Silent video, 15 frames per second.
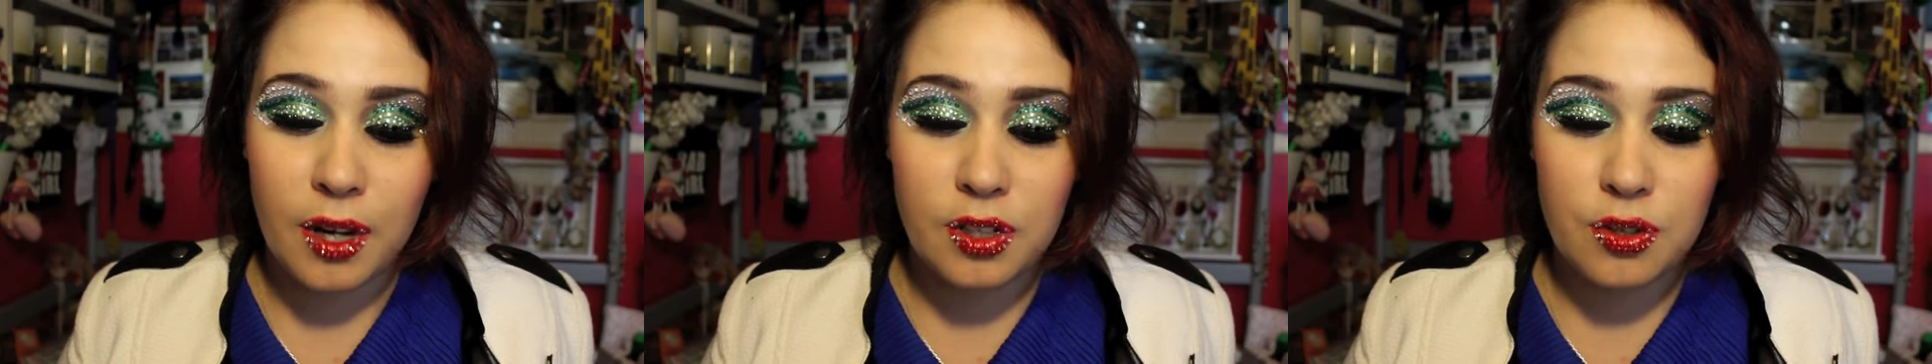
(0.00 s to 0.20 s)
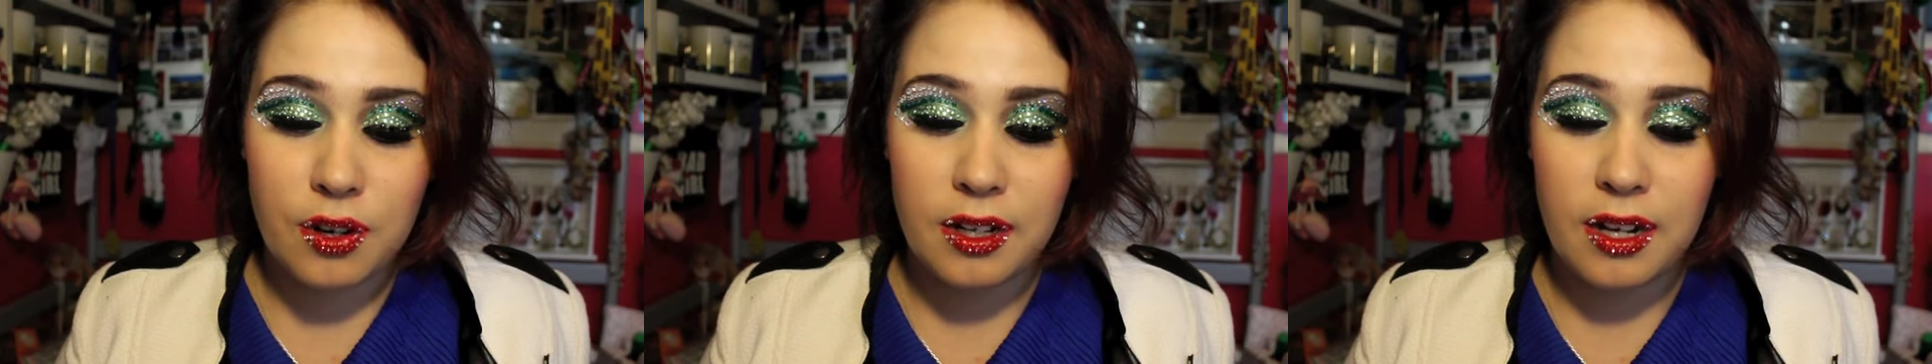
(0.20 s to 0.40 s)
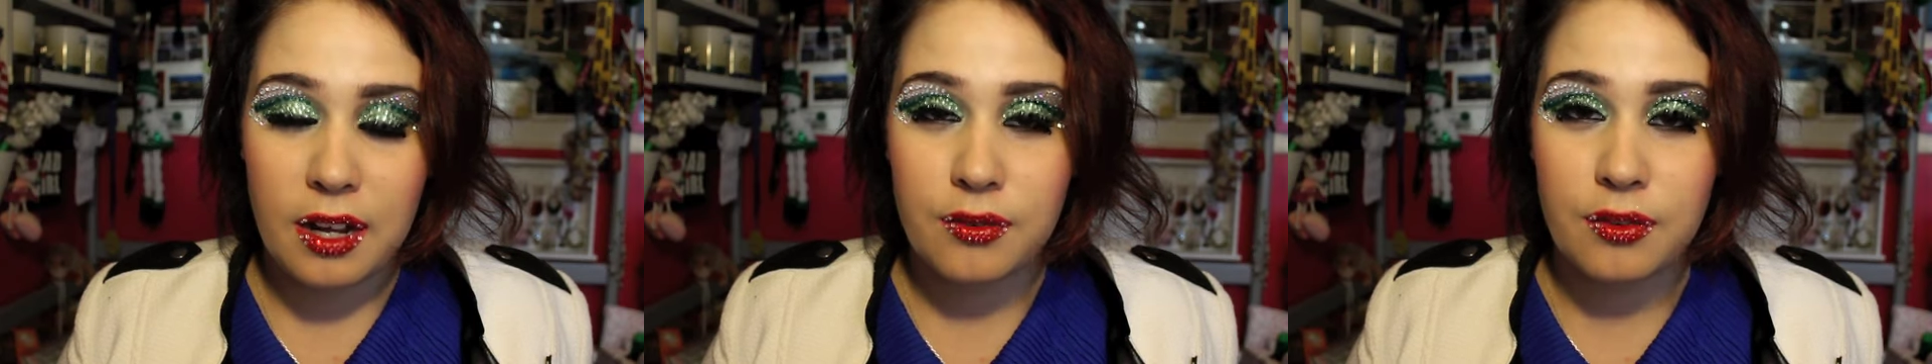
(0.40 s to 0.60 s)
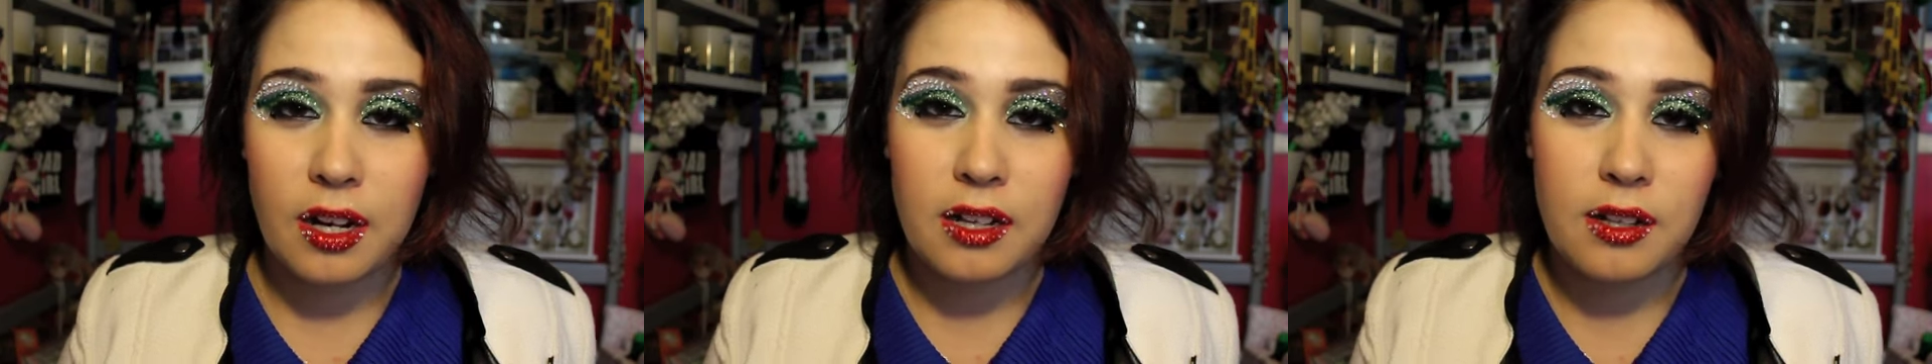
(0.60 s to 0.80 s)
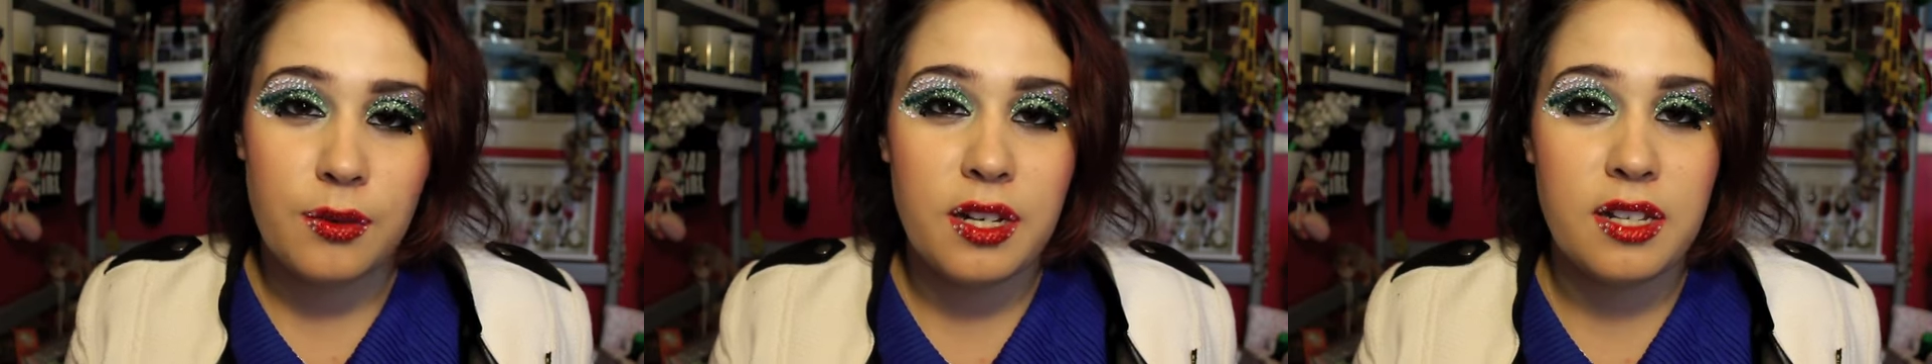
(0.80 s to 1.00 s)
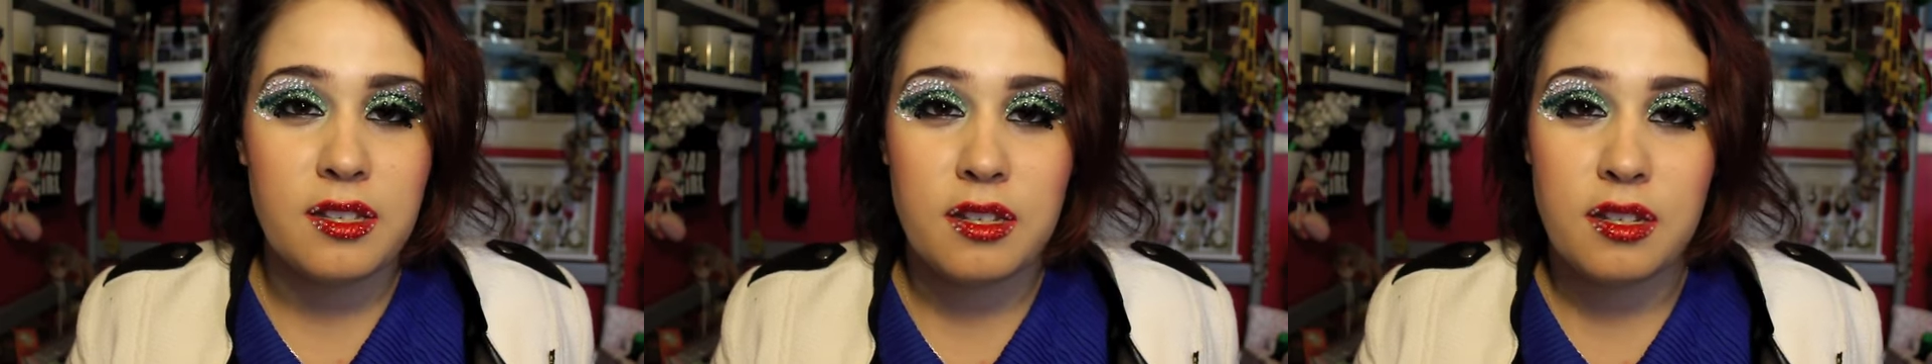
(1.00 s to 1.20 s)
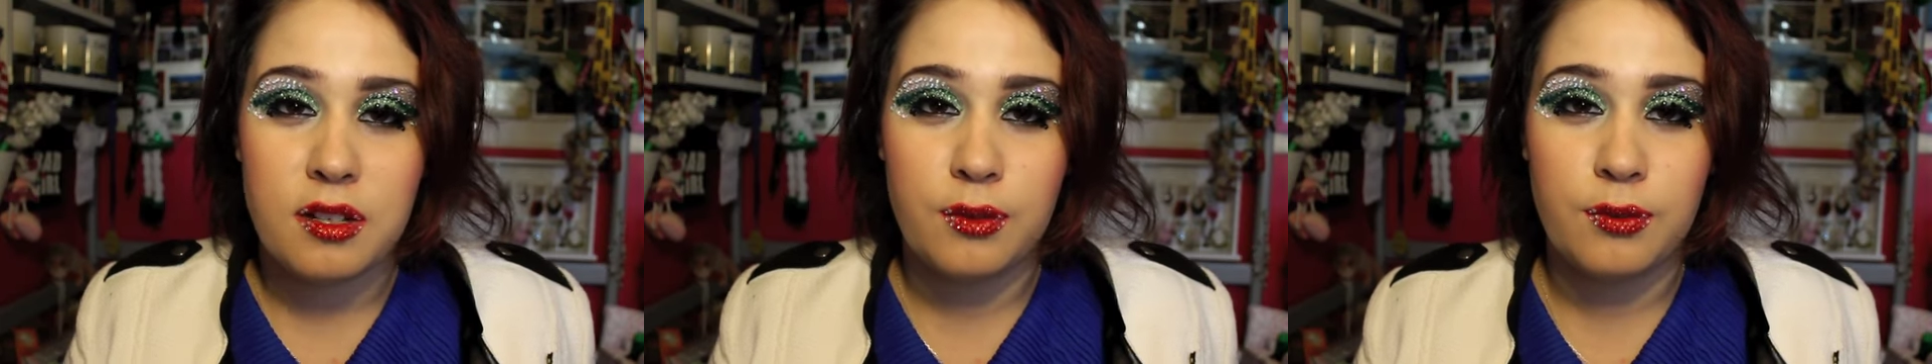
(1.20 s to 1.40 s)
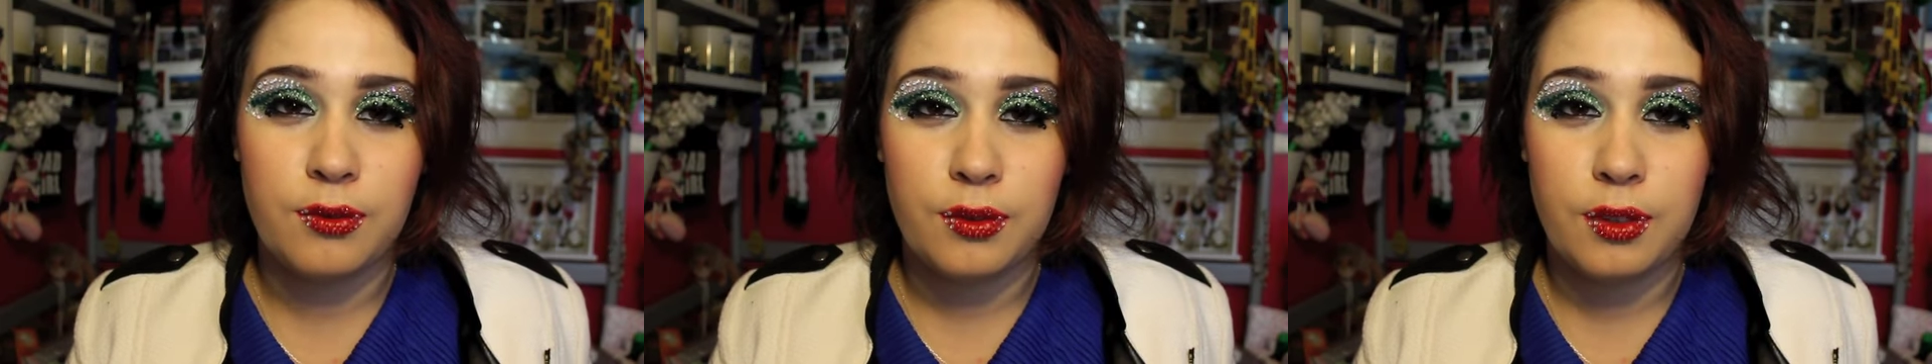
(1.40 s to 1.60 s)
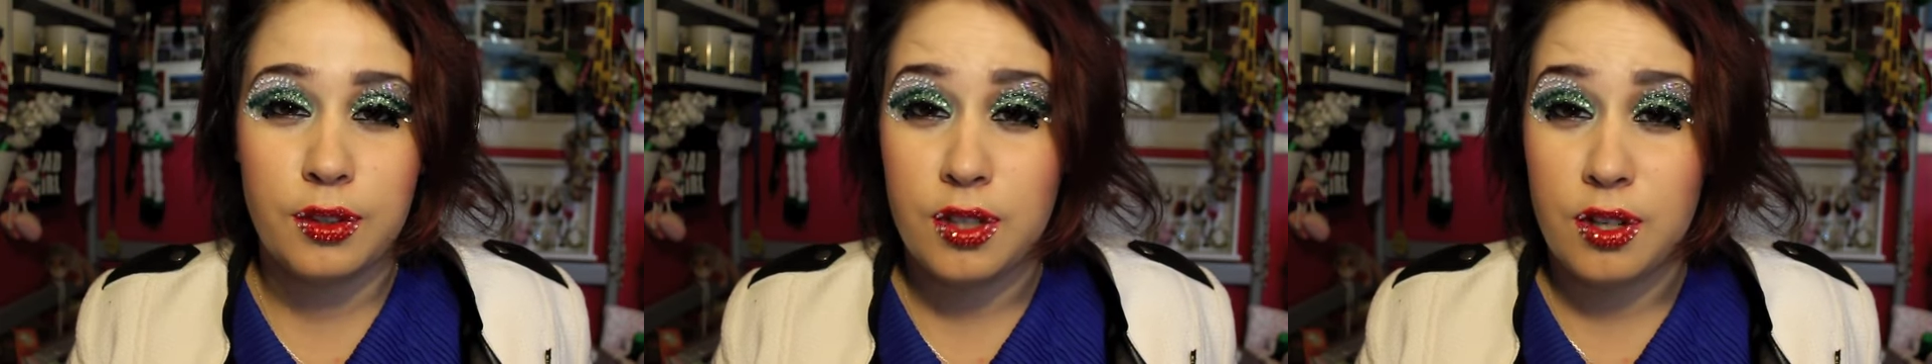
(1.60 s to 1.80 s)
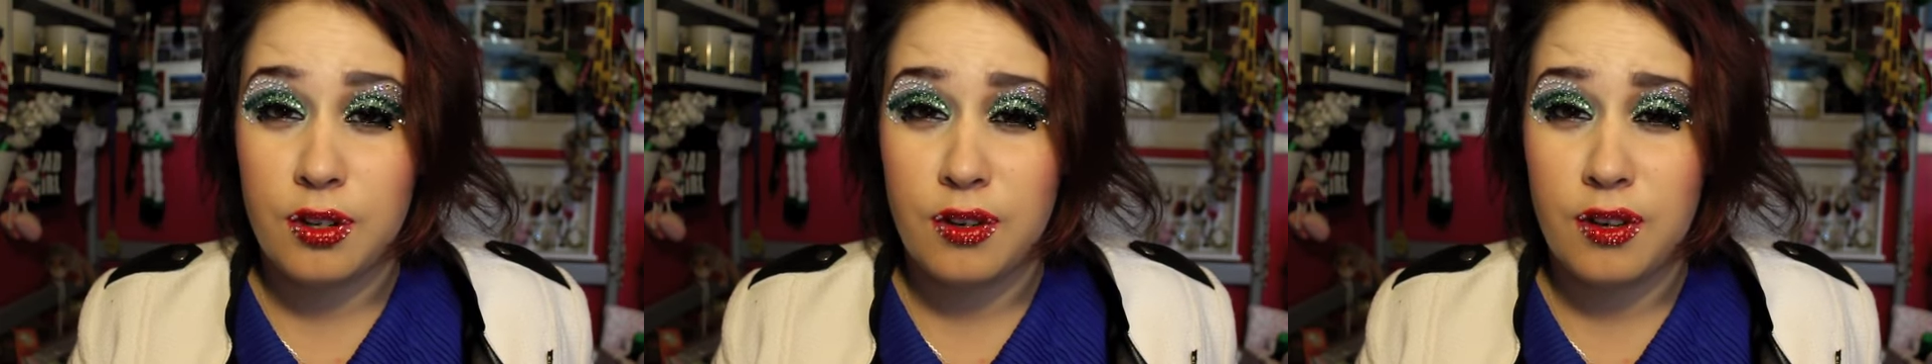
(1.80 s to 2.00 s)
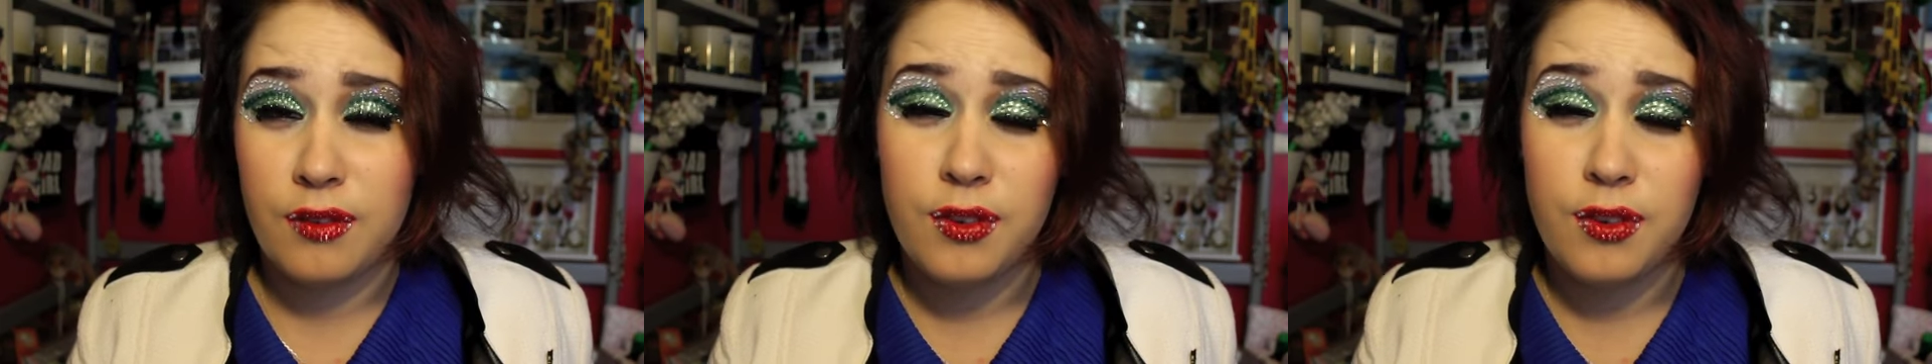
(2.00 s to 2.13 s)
might try it out for Halloween and stuff too,